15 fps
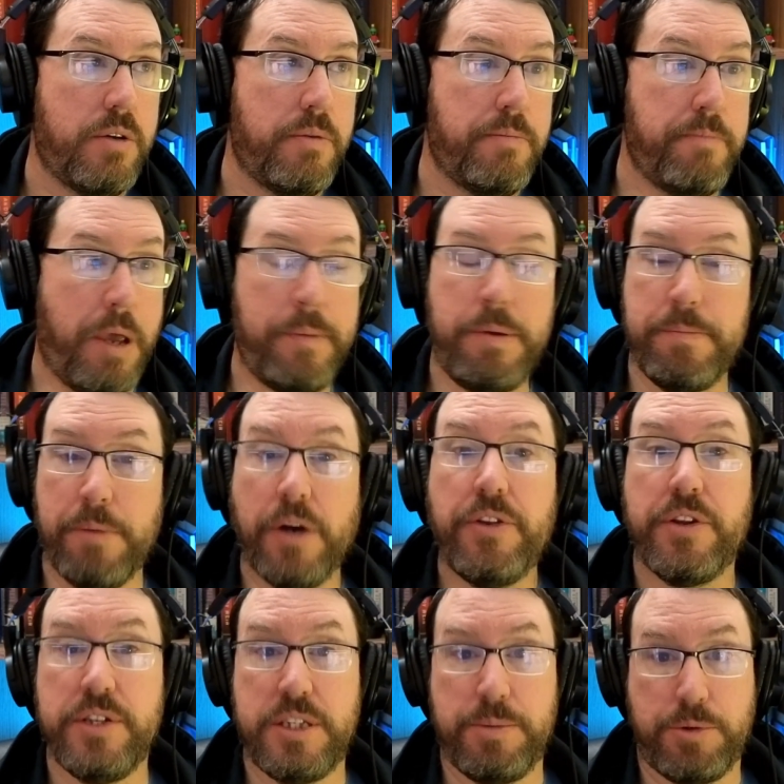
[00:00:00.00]
maybe monthly
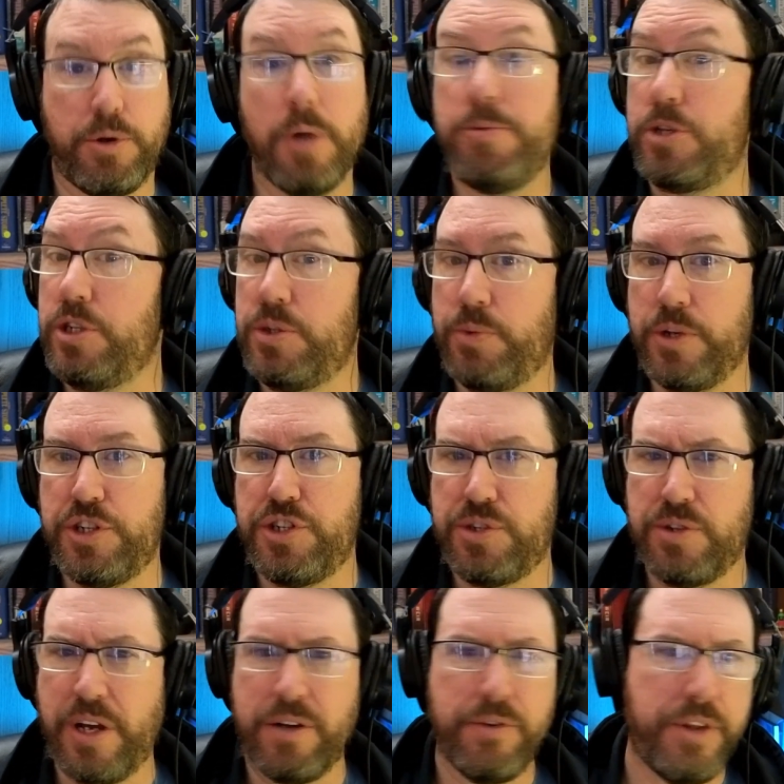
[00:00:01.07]
subscriptions, which
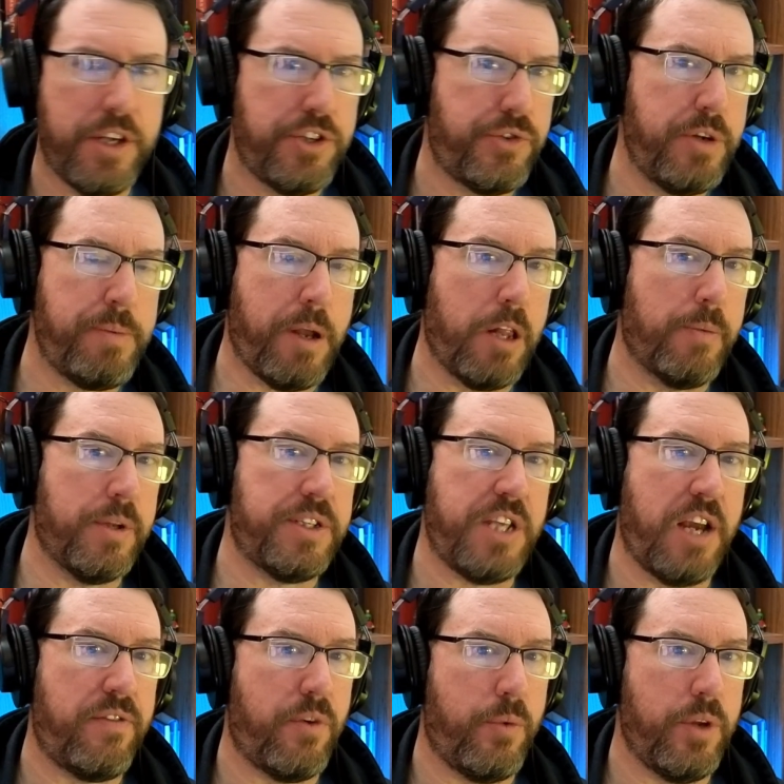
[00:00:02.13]
I don't think StreamElements
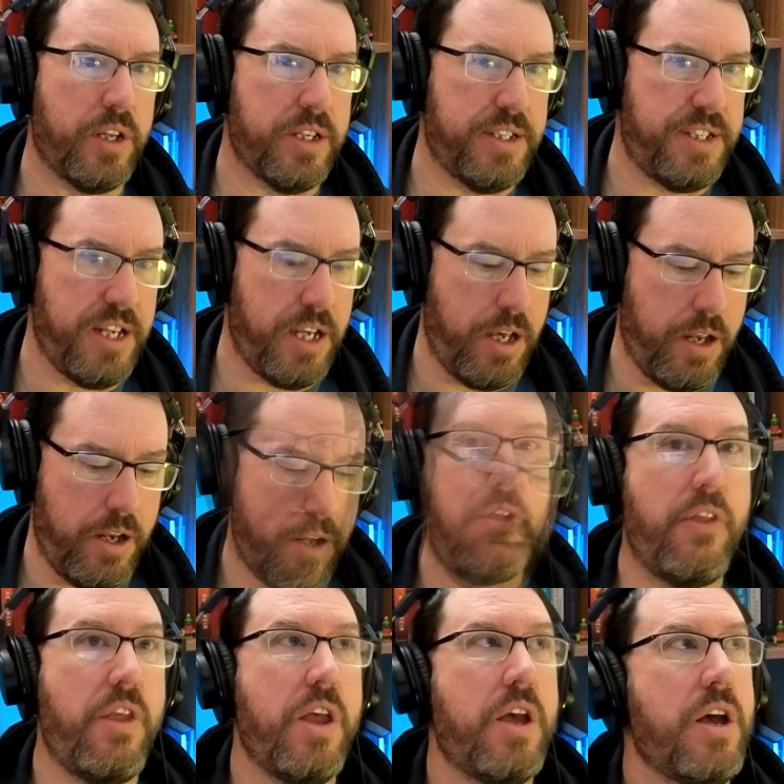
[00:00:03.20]
ever really did,
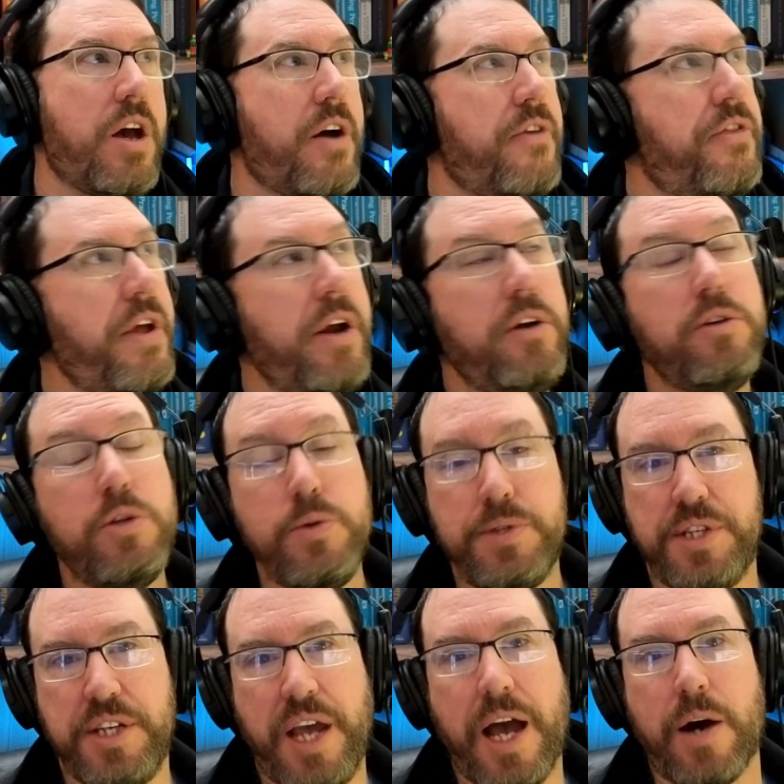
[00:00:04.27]
they're
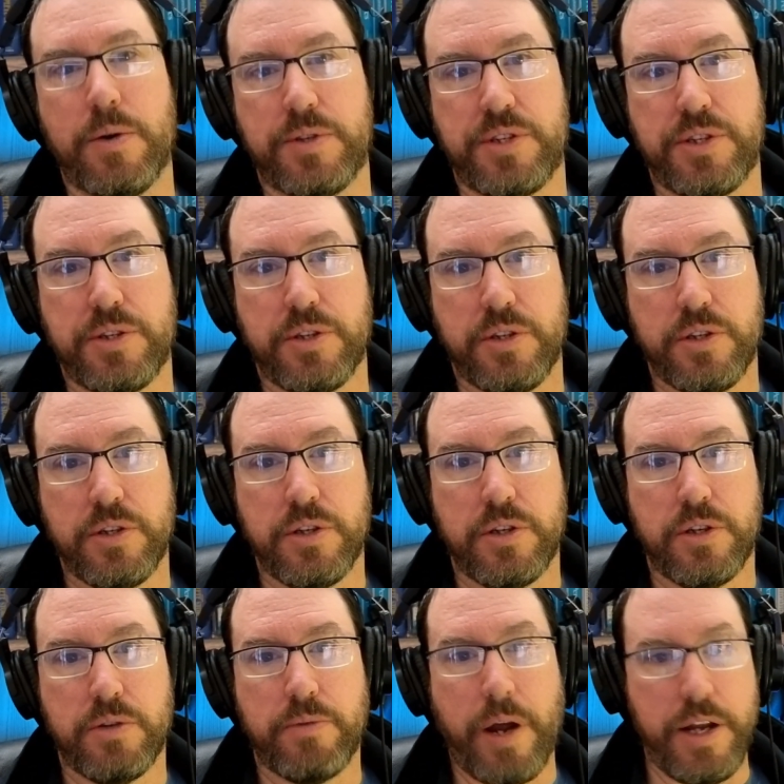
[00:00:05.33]
losing out,
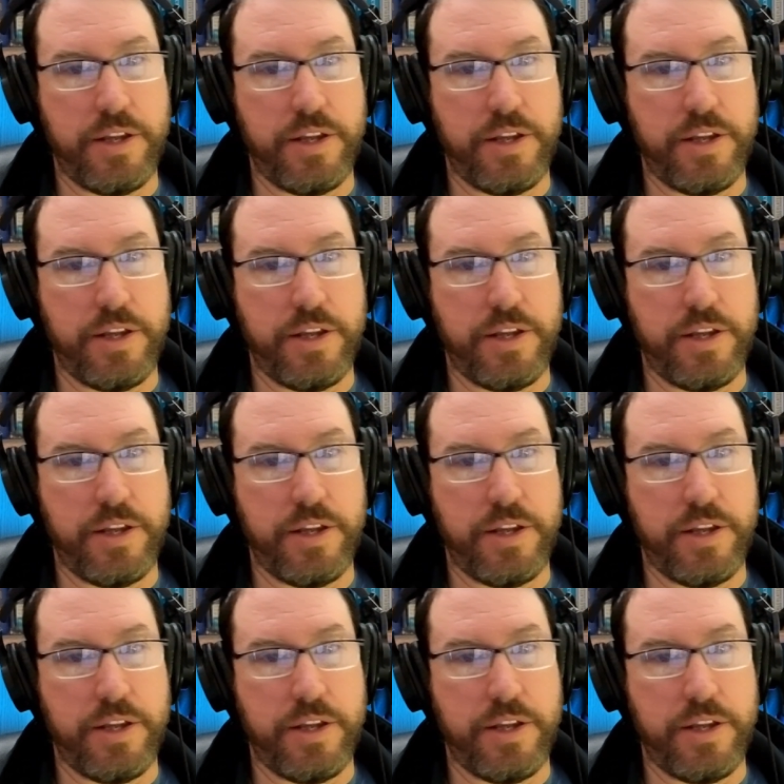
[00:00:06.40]
right?